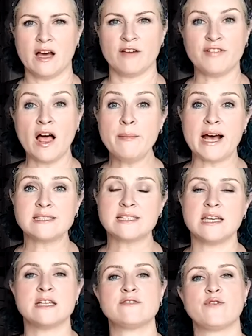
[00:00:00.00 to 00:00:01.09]
A fly mask
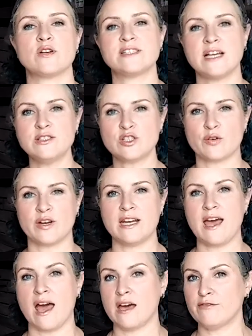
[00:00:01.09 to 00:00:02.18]
is for
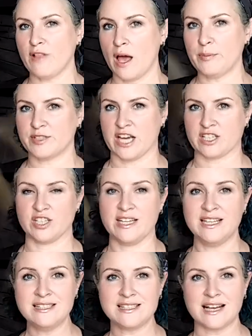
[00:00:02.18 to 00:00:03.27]
sunscreen and fly protection,
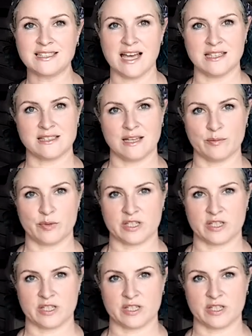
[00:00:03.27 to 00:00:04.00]
insect and sun